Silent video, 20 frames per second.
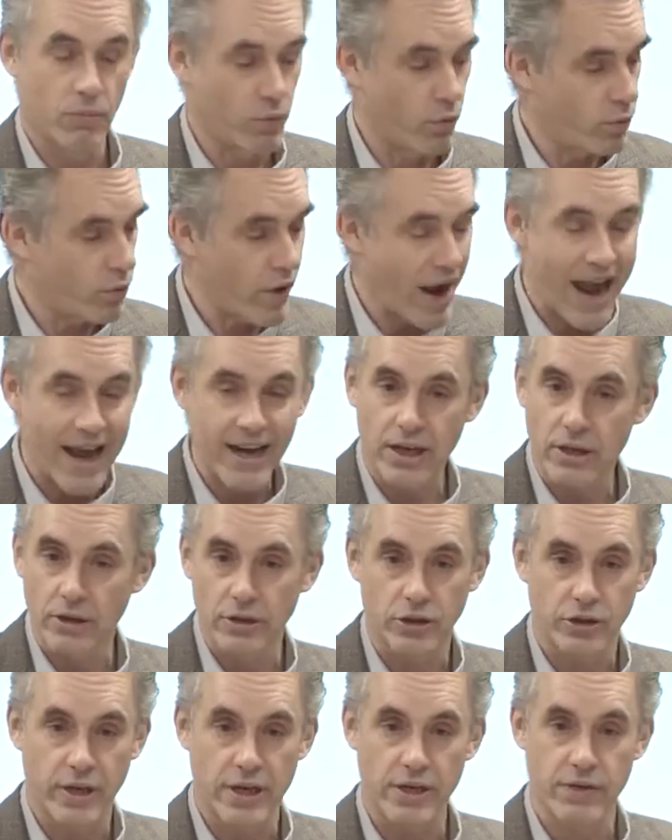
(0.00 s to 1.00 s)

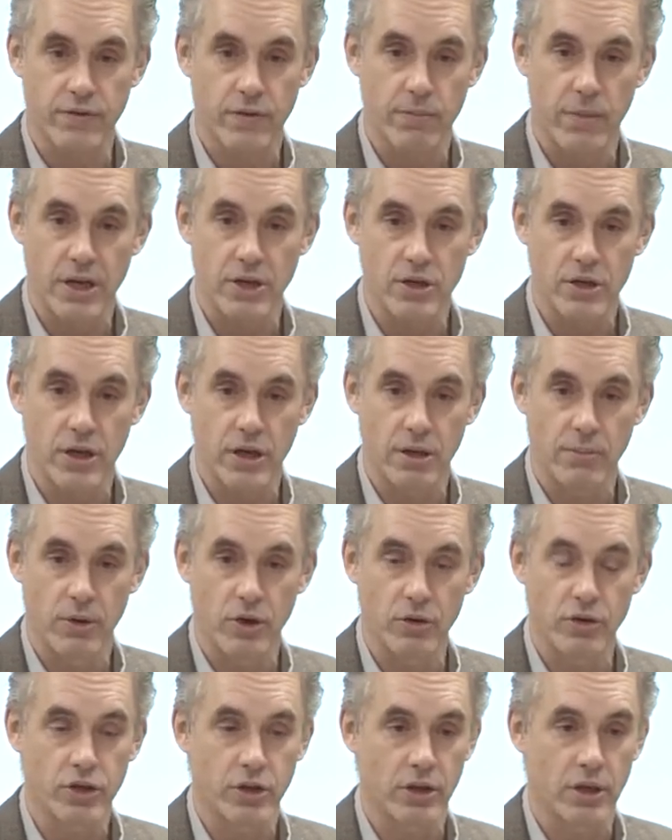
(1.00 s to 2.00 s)
radical transformation in
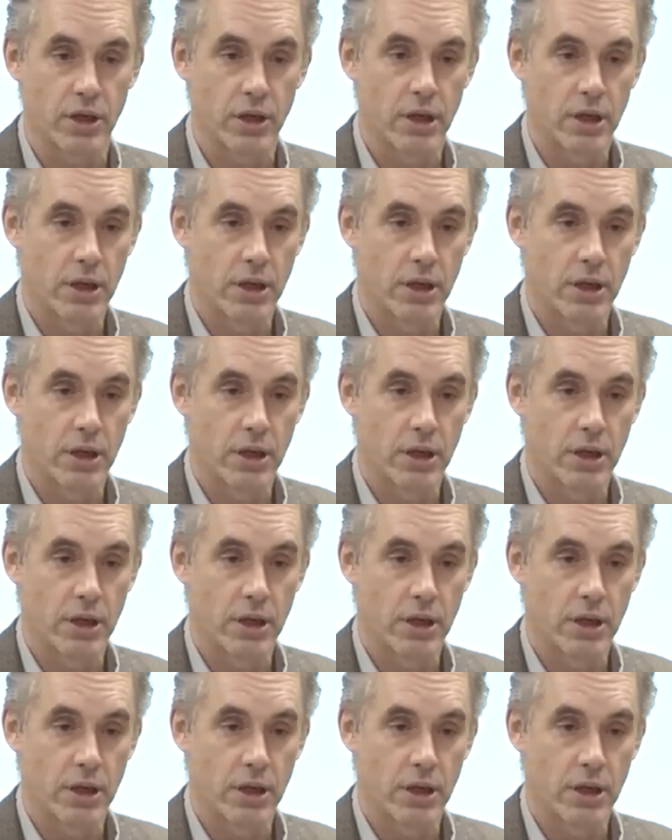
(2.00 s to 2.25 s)
emotion.